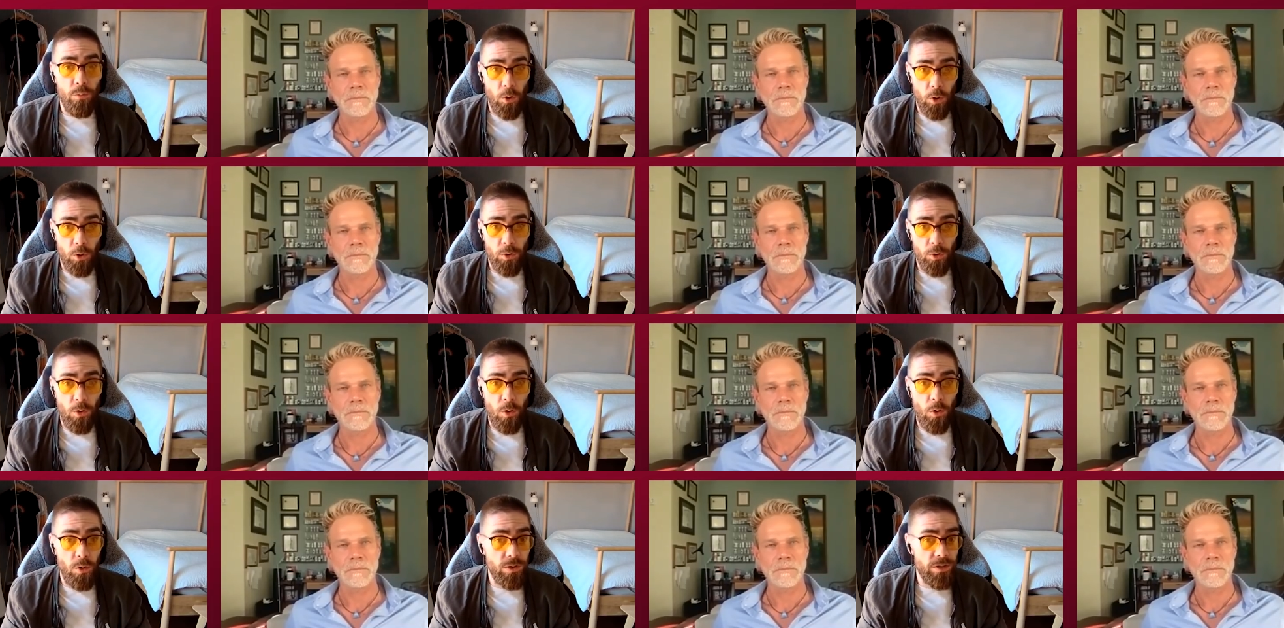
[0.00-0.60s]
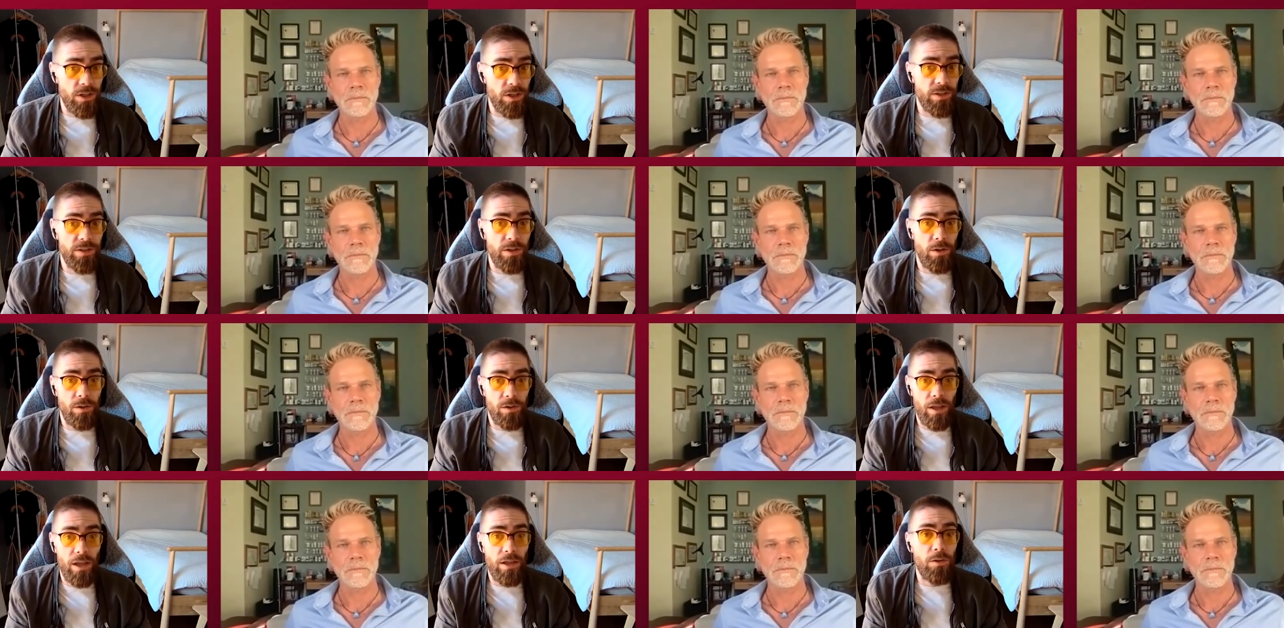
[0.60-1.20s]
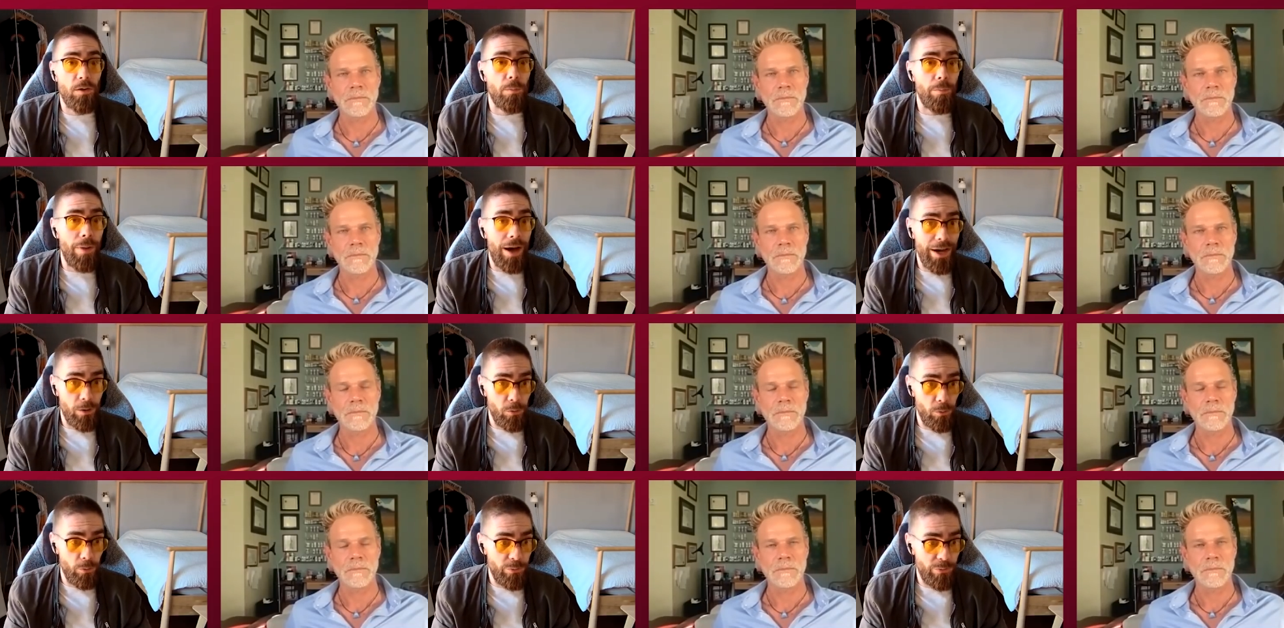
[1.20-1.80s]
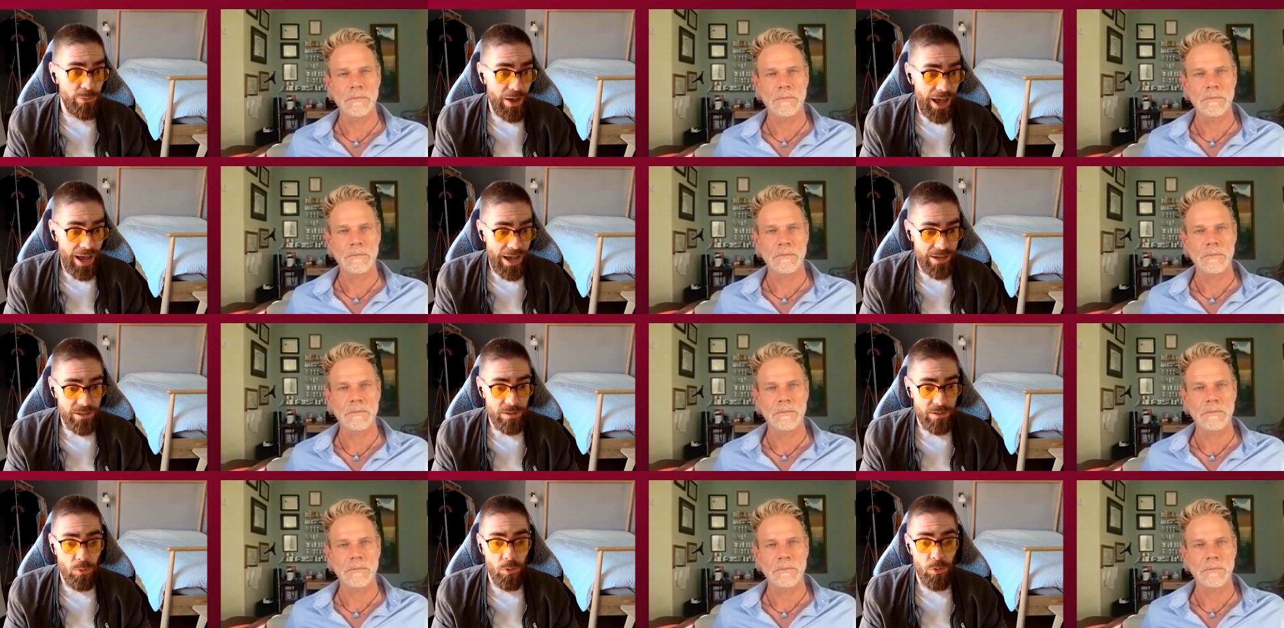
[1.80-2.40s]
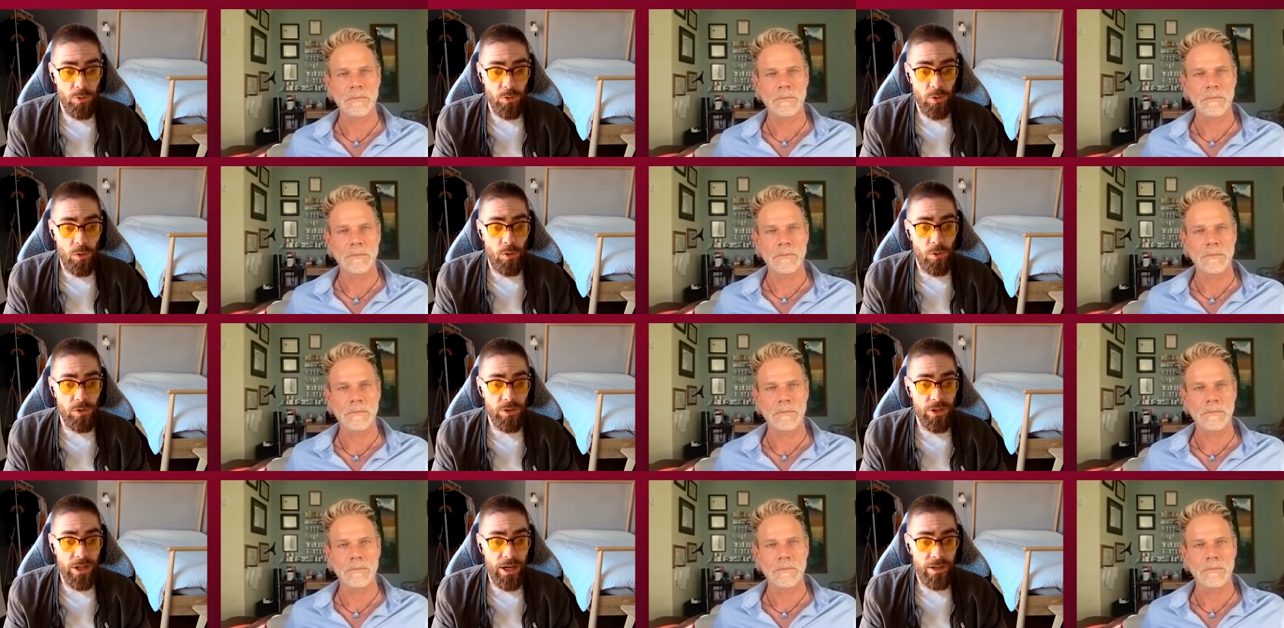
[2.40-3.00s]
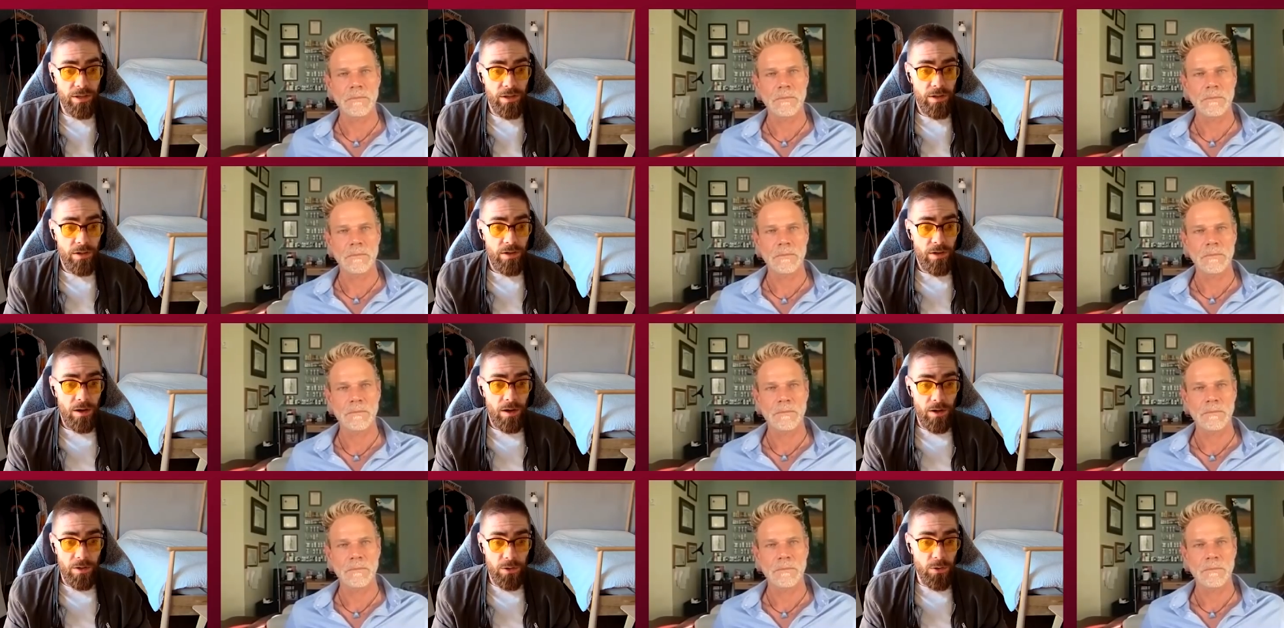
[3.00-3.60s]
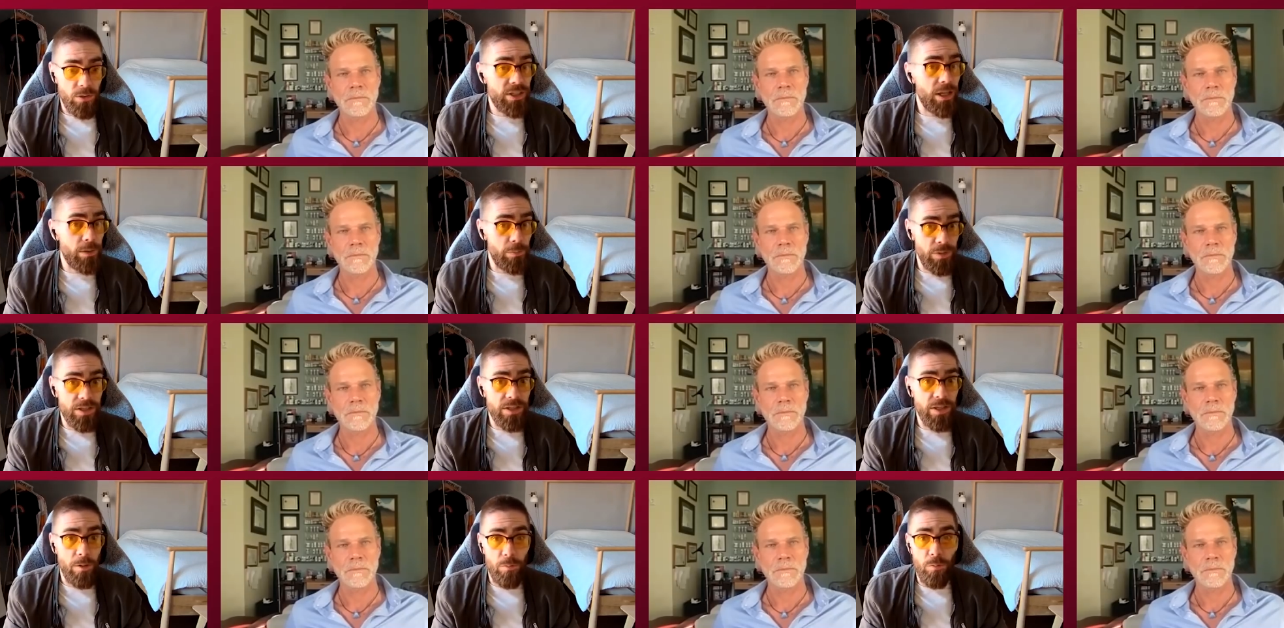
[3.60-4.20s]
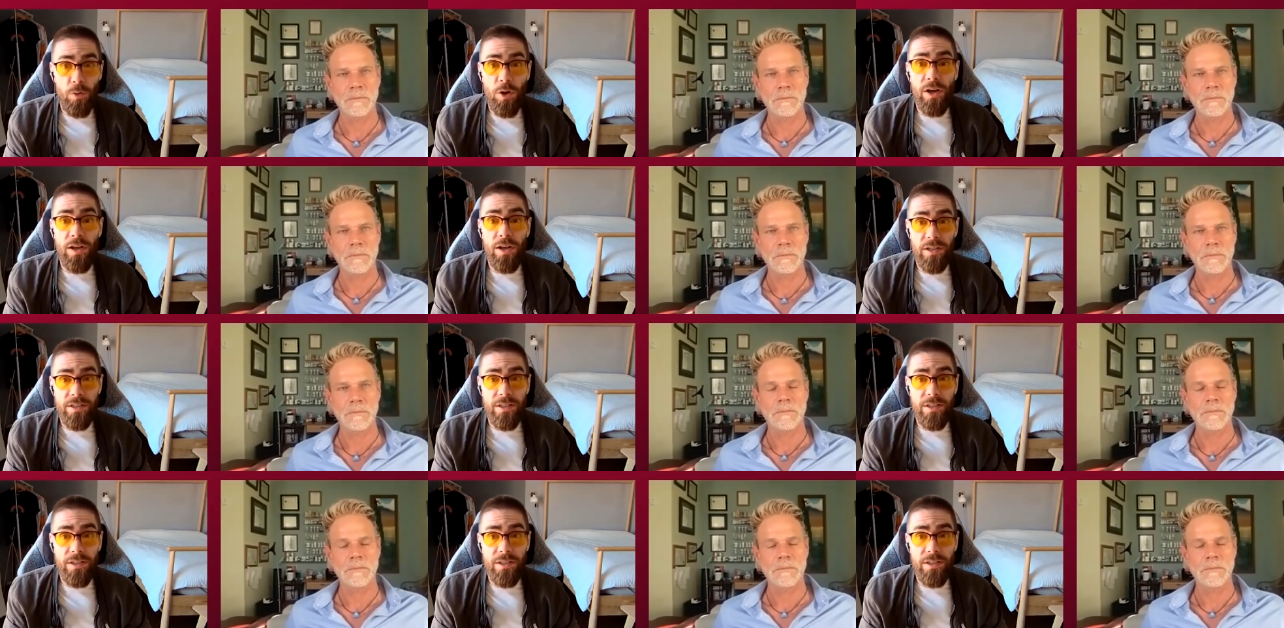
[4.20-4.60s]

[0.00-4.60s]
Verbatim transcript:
Speaker 1: protocols on there, like the Mito Fast protocol that uh, you sent me some products.